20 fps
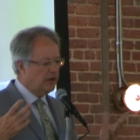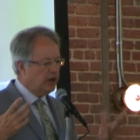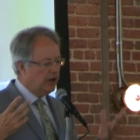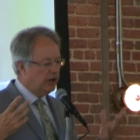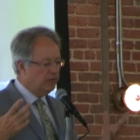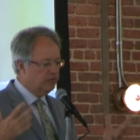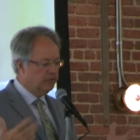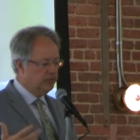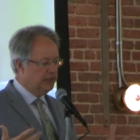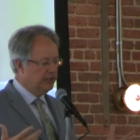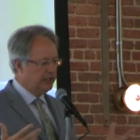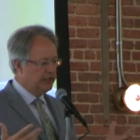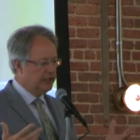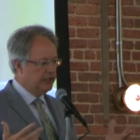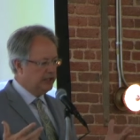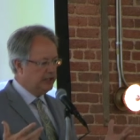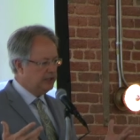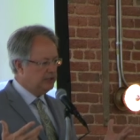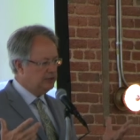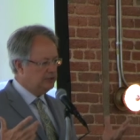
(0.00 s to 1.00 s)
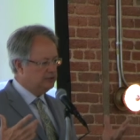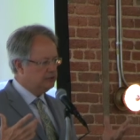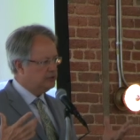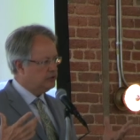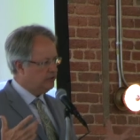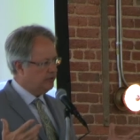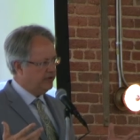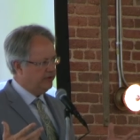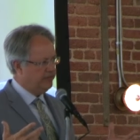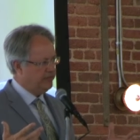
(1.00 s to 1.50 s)
a really
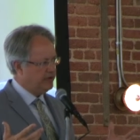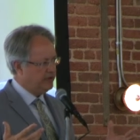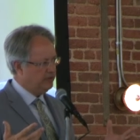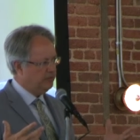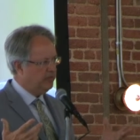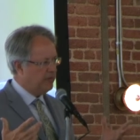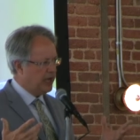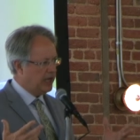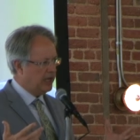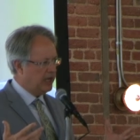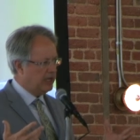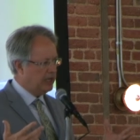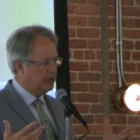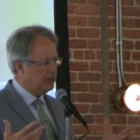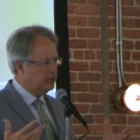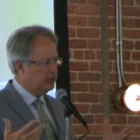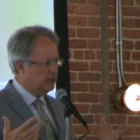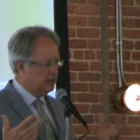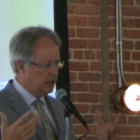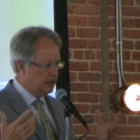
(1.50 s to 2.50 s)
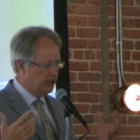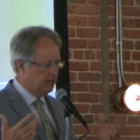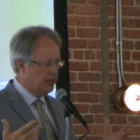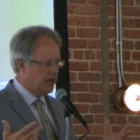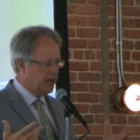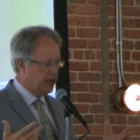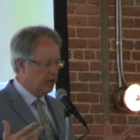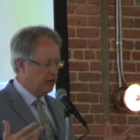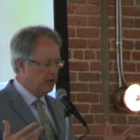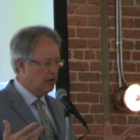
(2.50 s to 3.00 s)
terrific man and
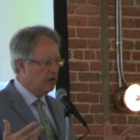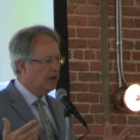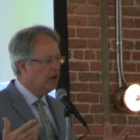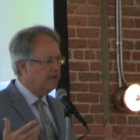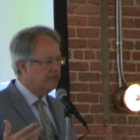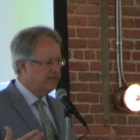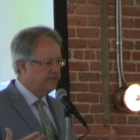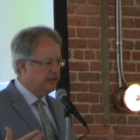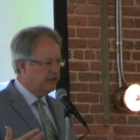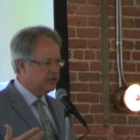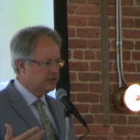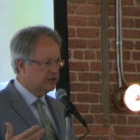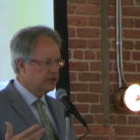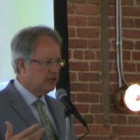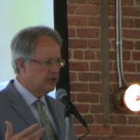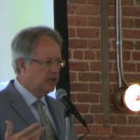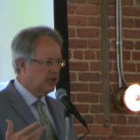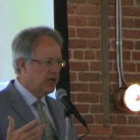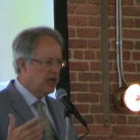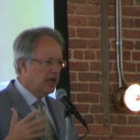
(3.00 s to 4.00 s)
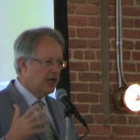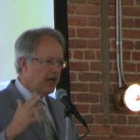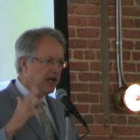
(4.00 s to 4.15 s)
mayor of vision.